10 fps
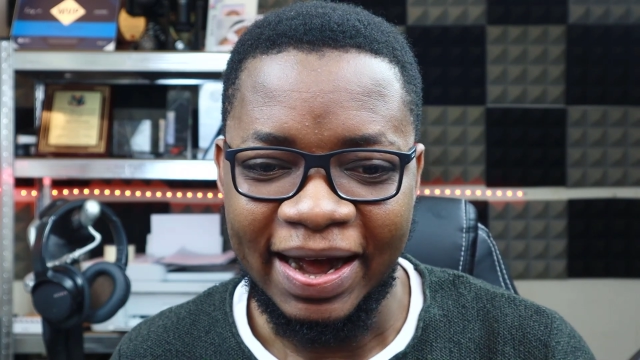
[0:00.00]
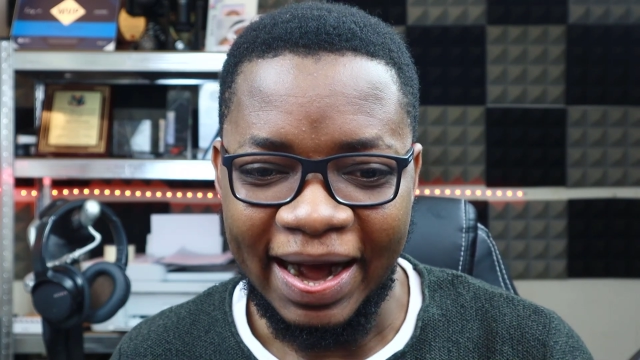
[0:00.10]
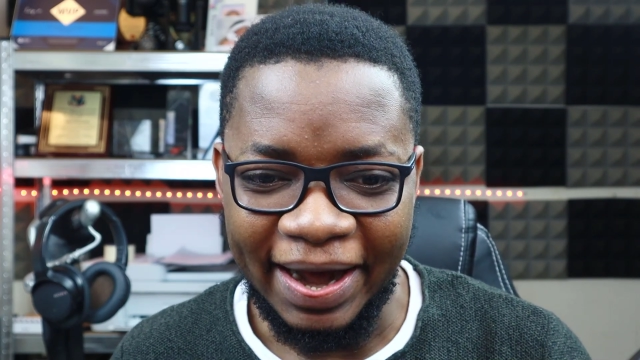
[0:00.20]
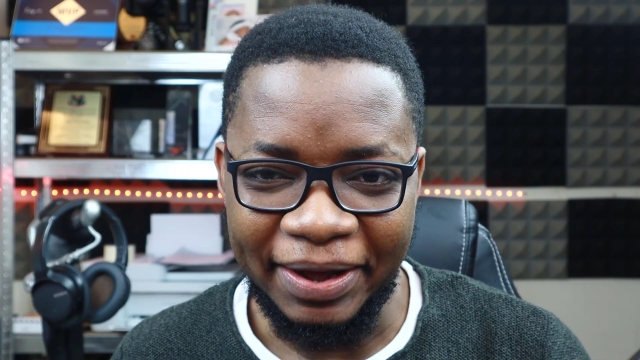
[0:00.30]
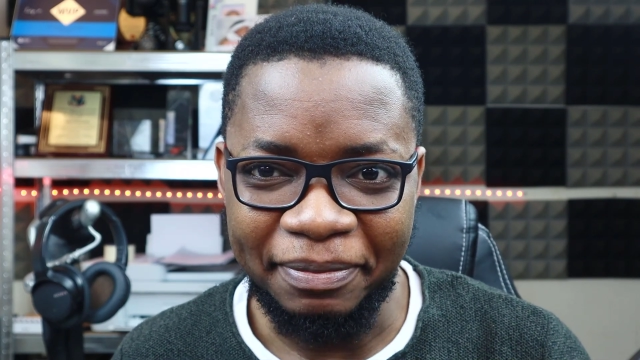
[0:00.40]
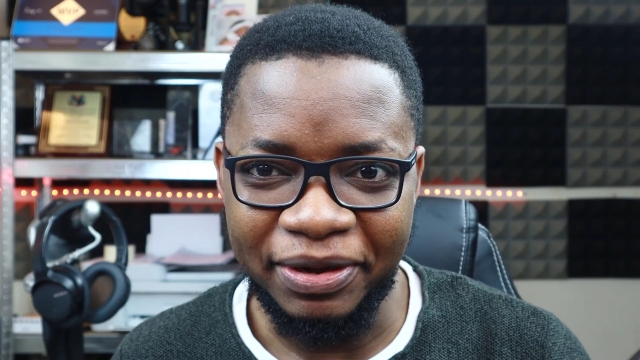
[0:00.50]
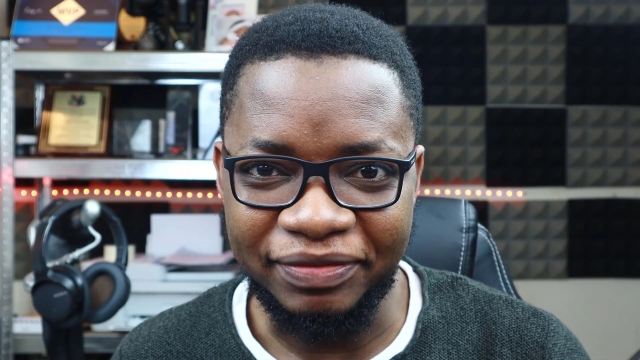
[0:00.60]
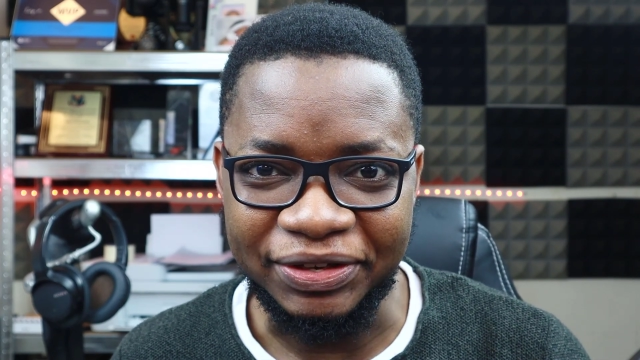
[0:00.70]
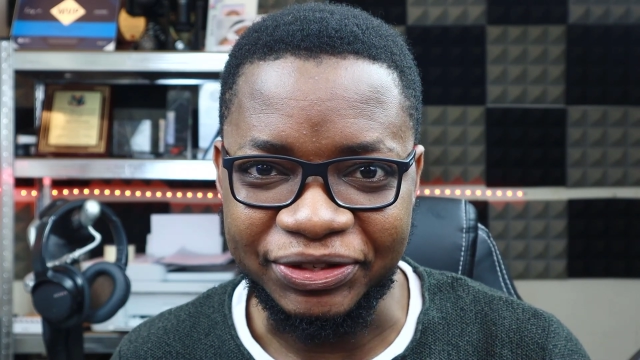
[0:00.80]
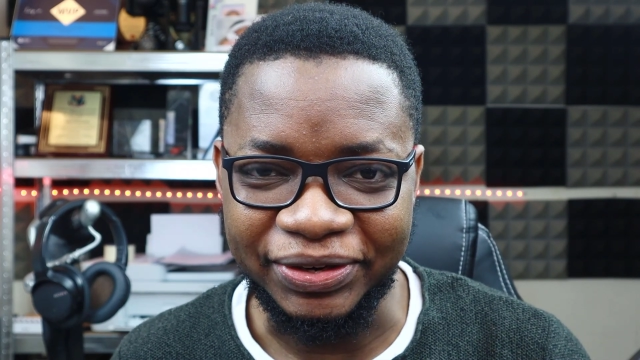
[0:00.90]
I hope you have
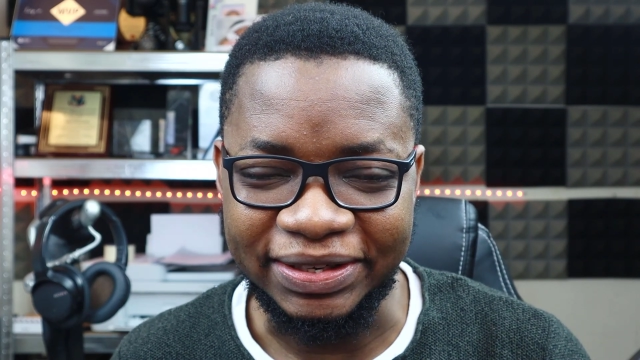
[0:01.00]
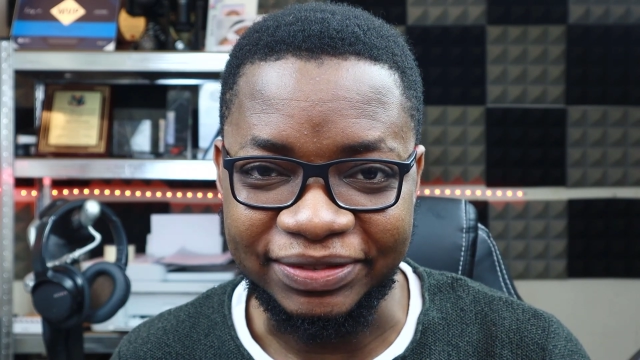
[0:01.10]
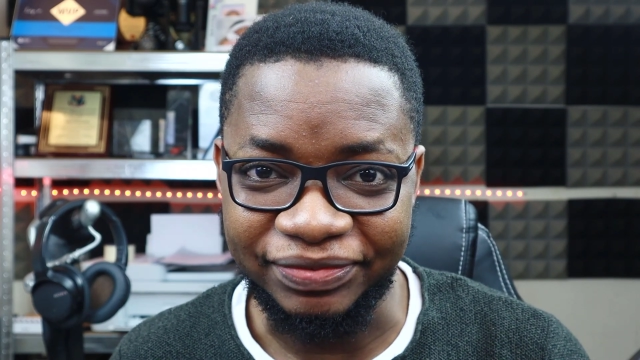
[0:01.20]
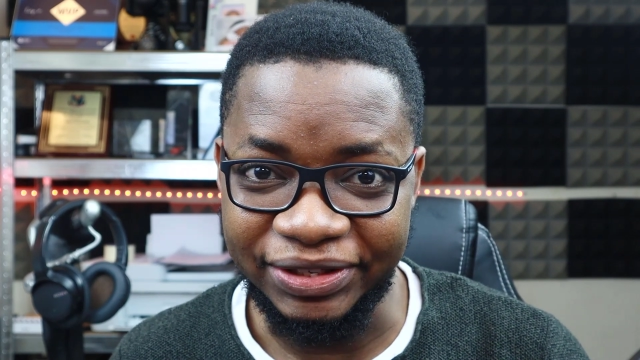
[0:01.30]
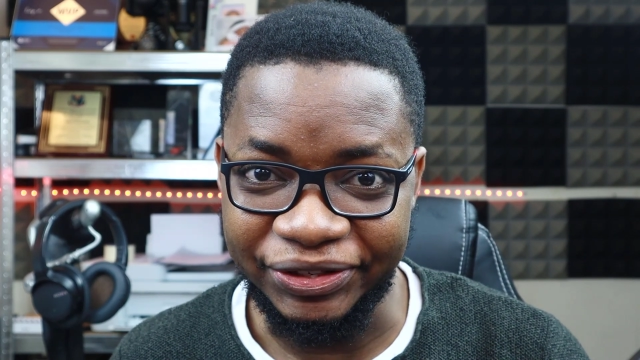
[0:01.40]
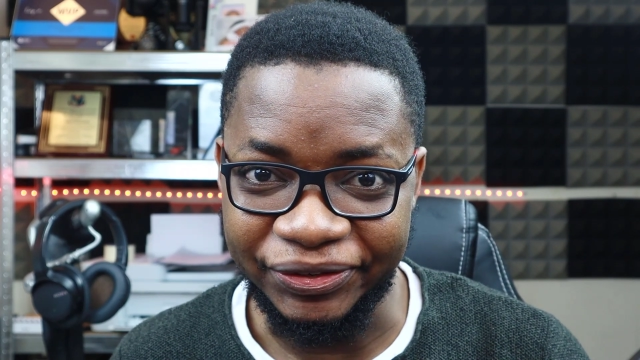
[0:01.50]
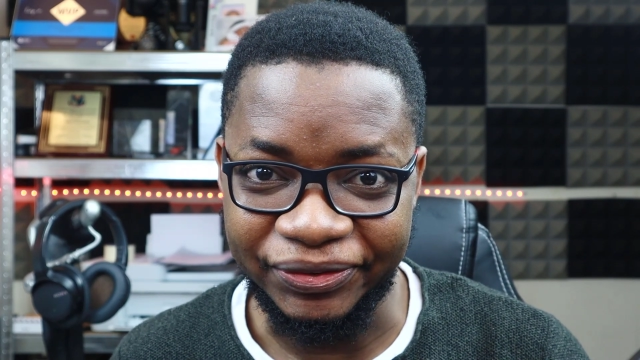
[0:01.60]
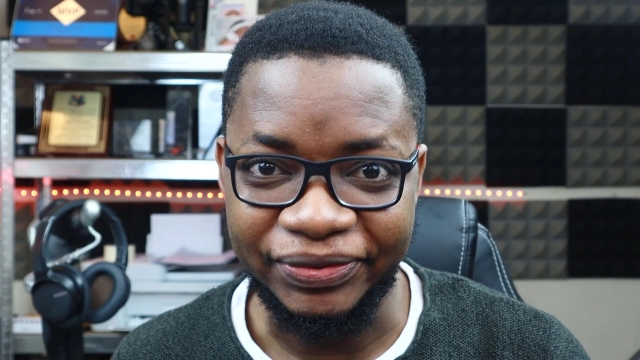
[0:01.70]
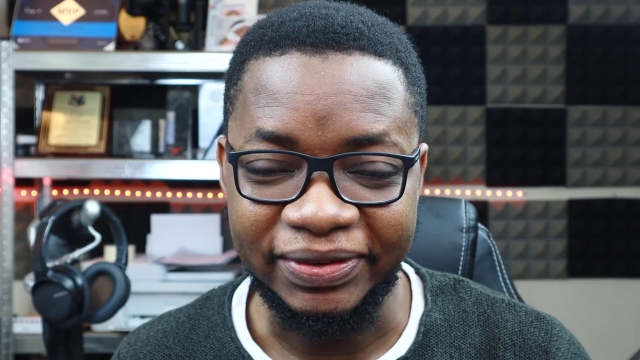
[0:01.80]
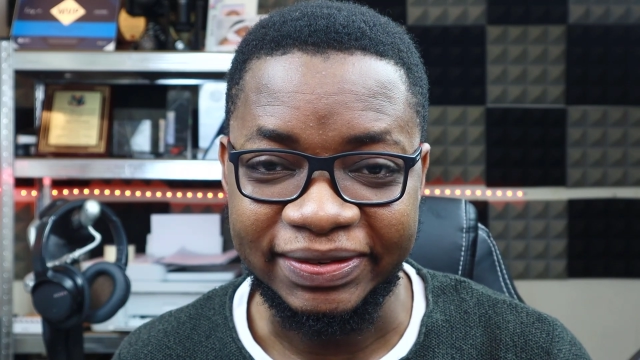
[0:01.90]
enjoyed this video.
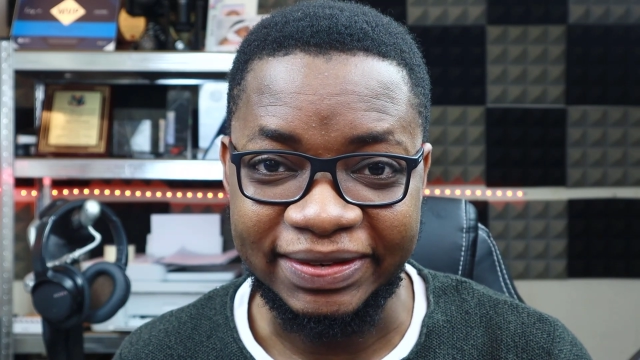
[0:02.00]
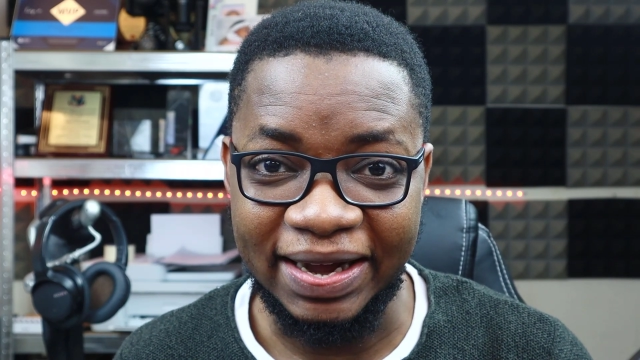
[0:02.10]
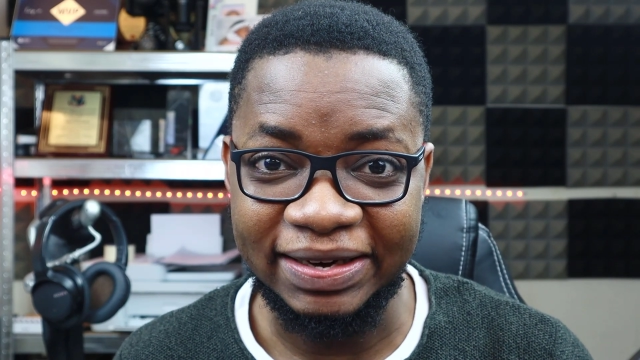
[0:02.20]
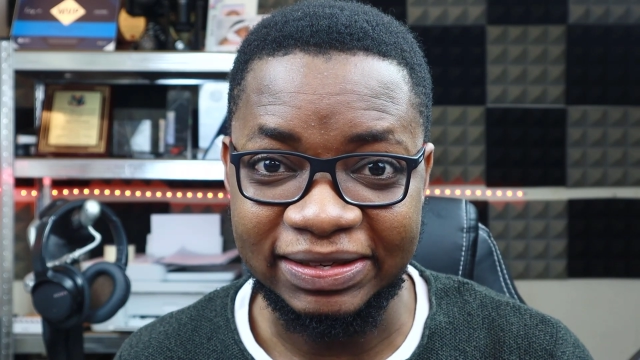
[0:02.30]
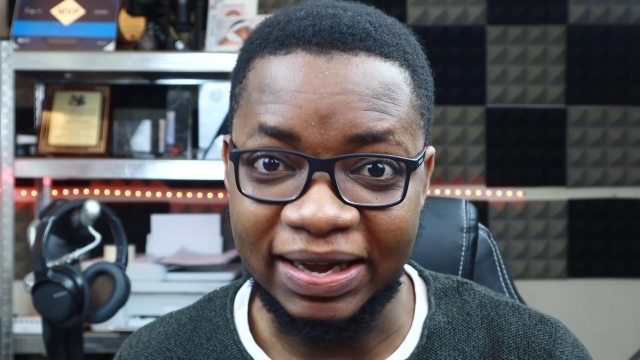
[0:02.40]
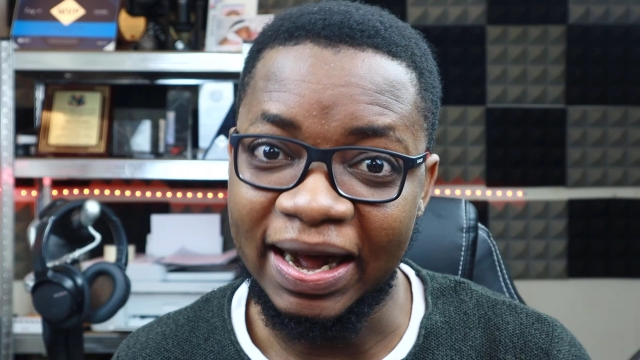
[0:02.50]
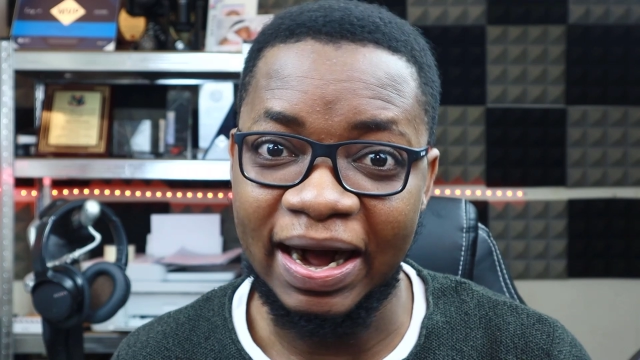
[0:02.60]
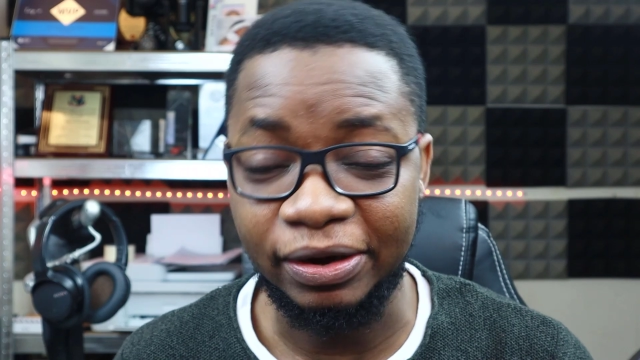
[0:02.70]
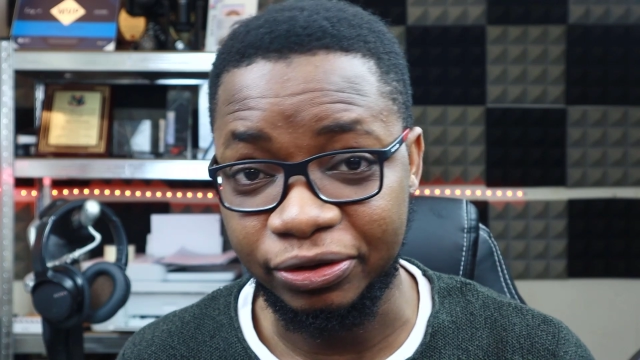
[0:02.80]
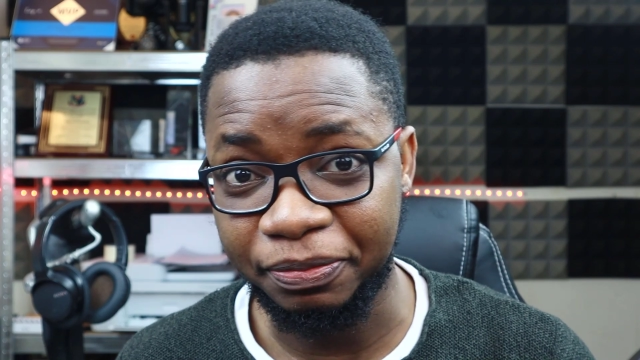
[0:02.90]
That is
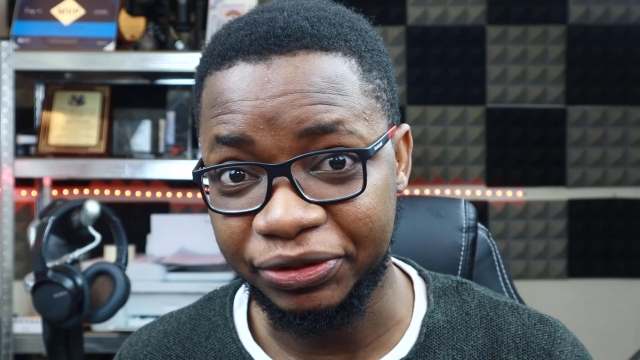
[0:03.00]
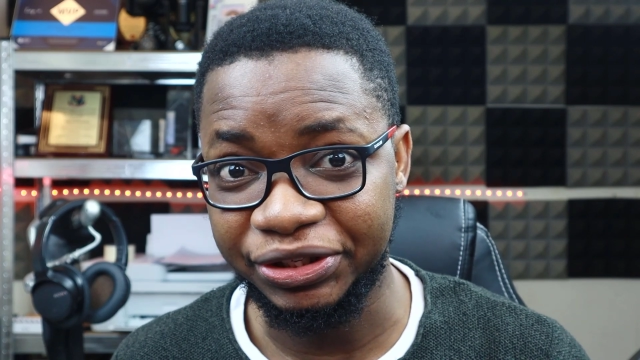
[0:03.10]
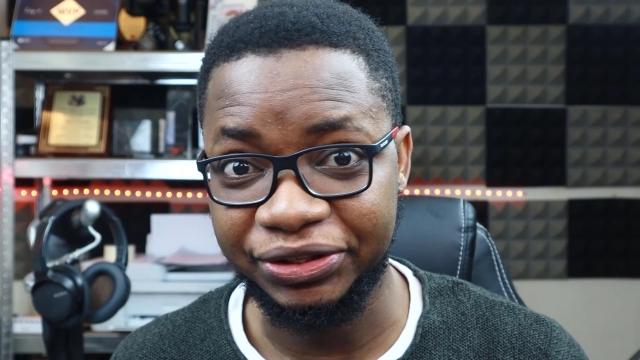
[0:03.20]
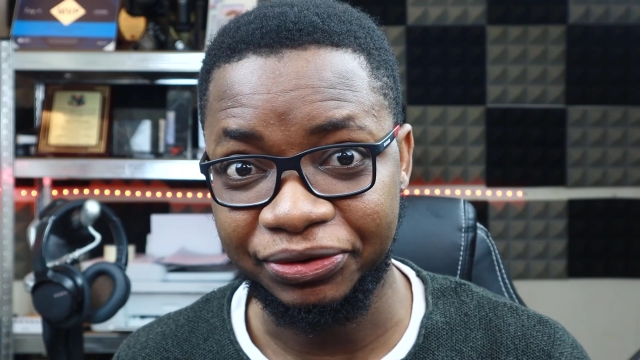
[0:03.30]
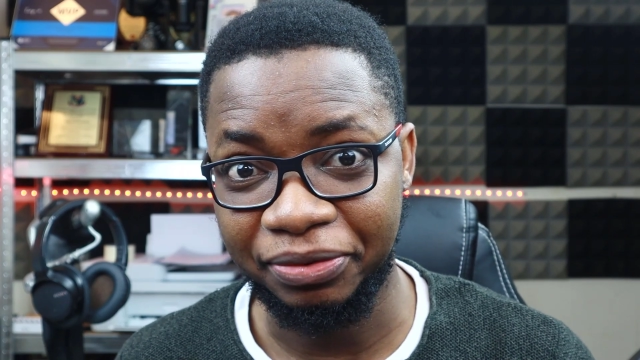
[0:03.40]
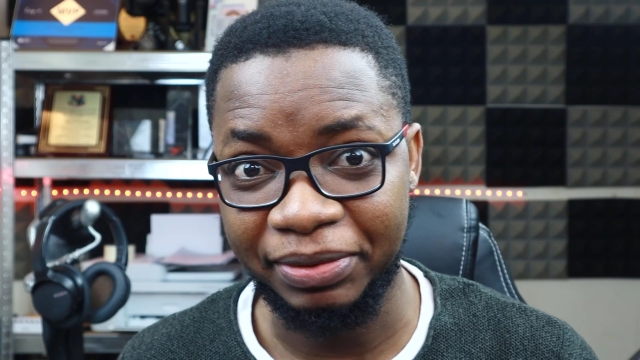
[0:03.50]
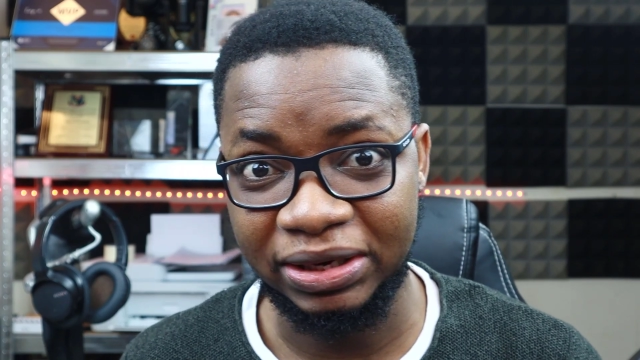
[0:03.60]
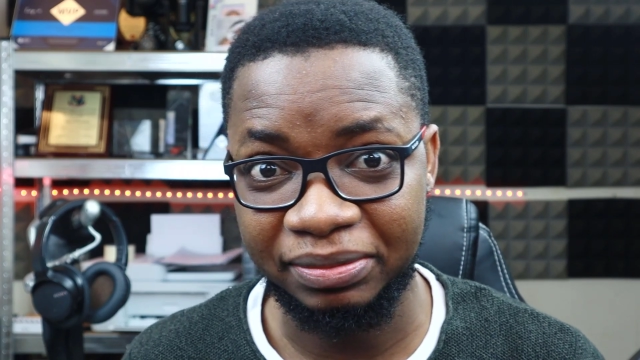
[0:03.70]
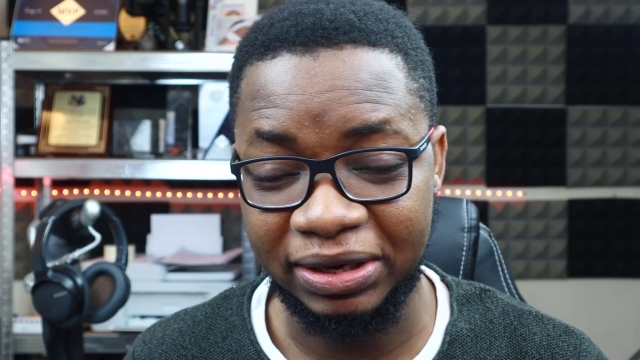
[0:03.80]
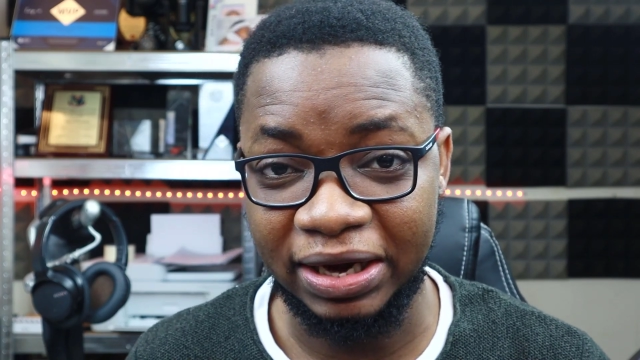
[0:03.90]
how you purchase a domain
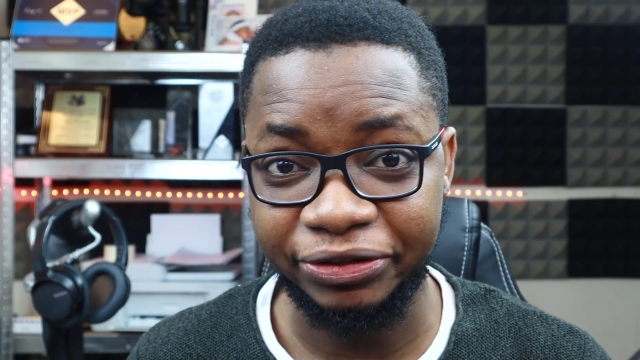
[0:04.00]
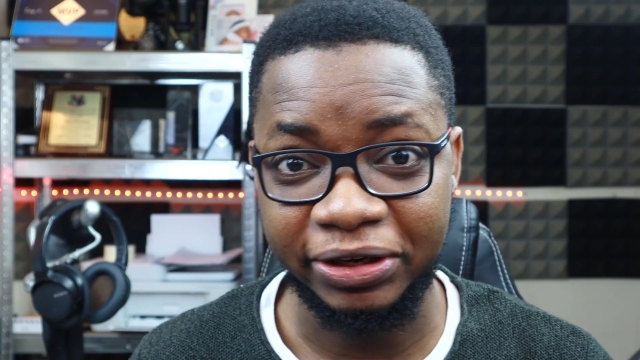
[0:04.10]
name in Azure.